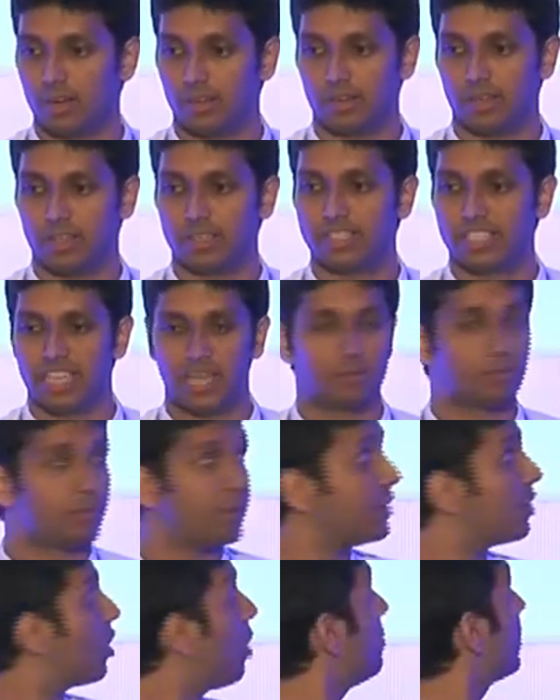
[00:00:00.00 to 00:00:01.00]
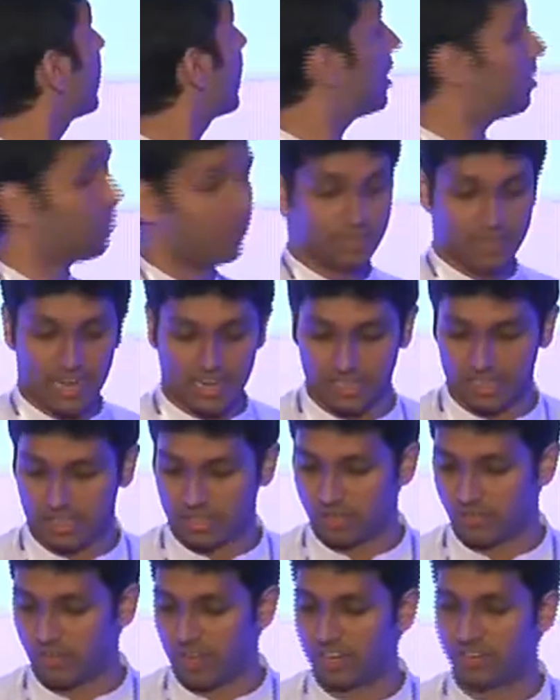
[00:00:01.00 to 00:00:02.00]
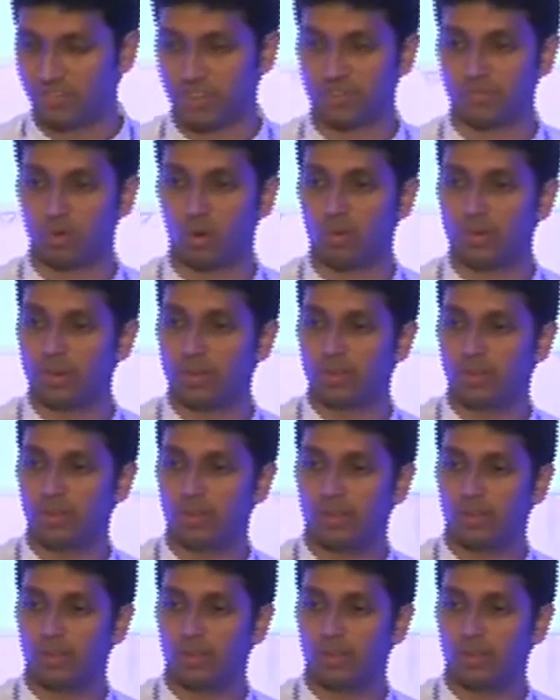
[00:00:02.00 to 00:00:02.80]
It seems pretty complicated, but it's actually very straightforward.